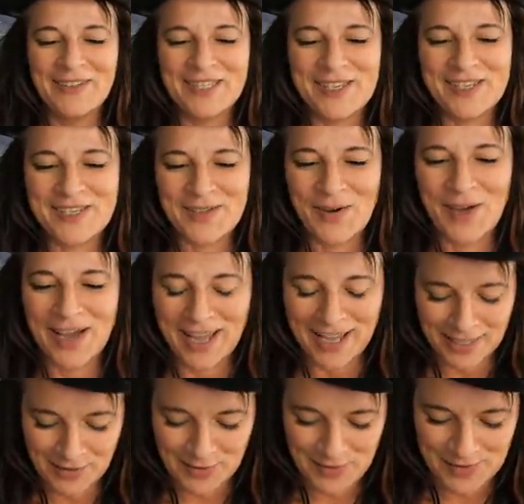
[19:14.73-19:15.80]
ce
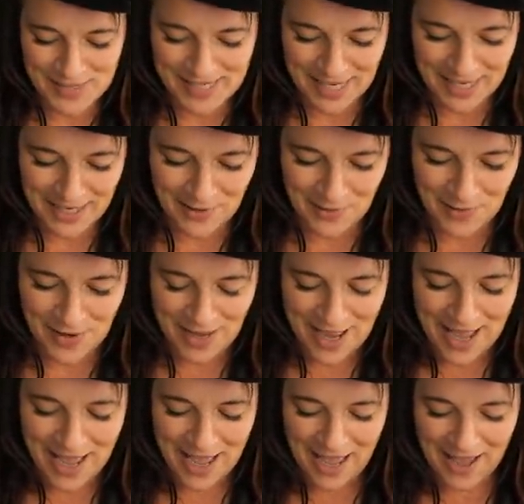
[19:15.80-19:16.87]
soir, nous allons,
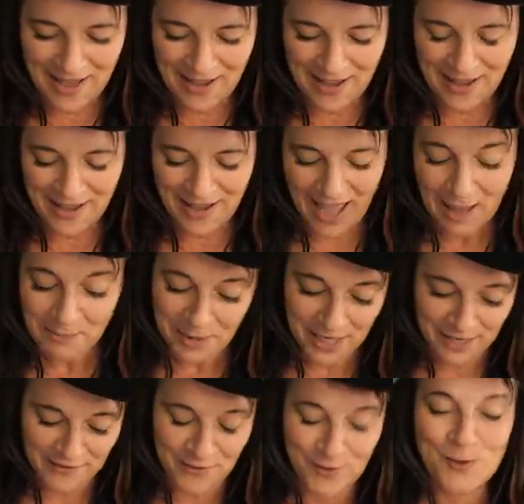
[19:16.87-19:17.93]
uh,
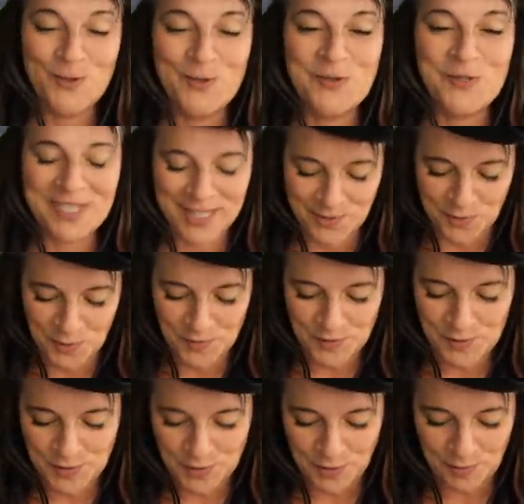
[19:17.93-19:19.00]
après les feux, nous irons
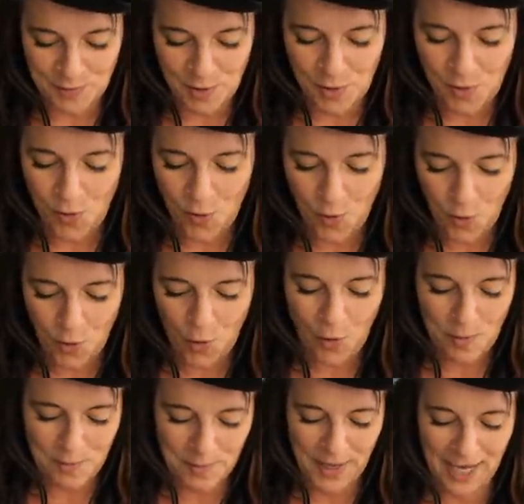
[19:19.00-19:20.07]
sûrement
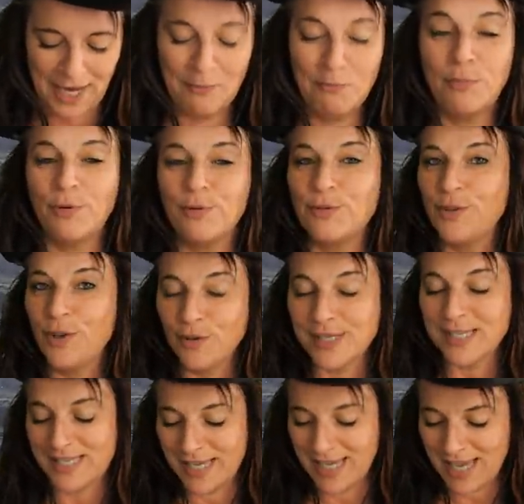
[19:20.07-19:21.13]
au bal pour
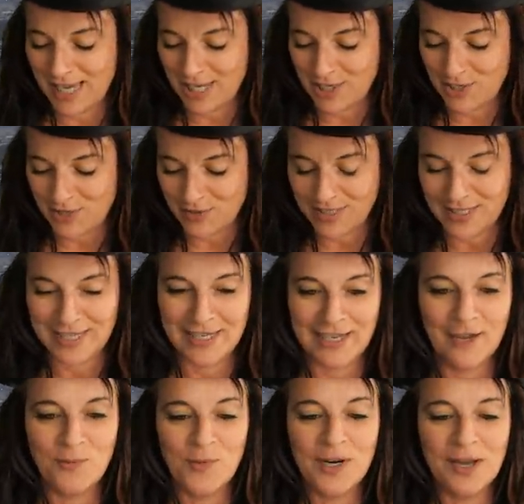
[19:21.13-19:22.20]
danser et chanter.
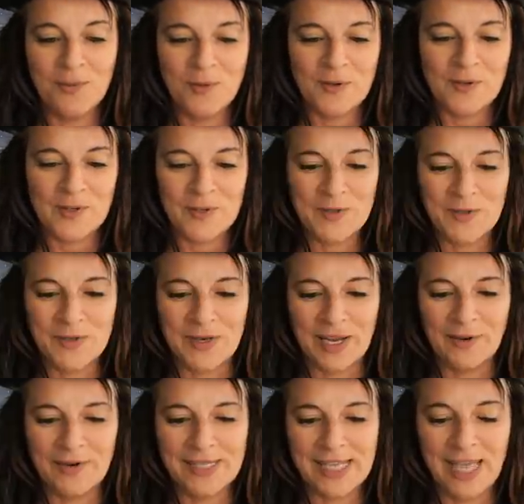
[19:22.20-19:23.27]
Now, what I want to do
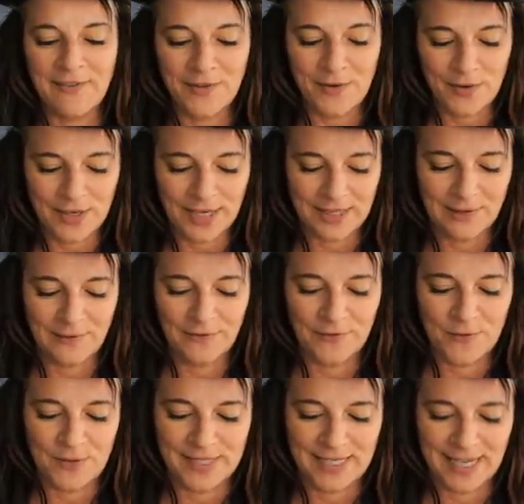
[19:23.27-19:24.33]
now is have a look at the
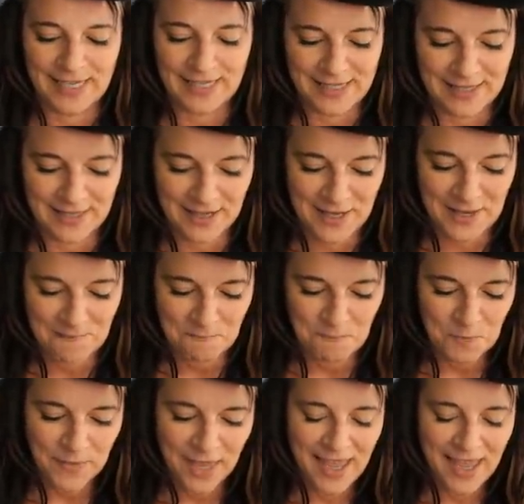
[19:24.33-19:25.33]
full text, okay?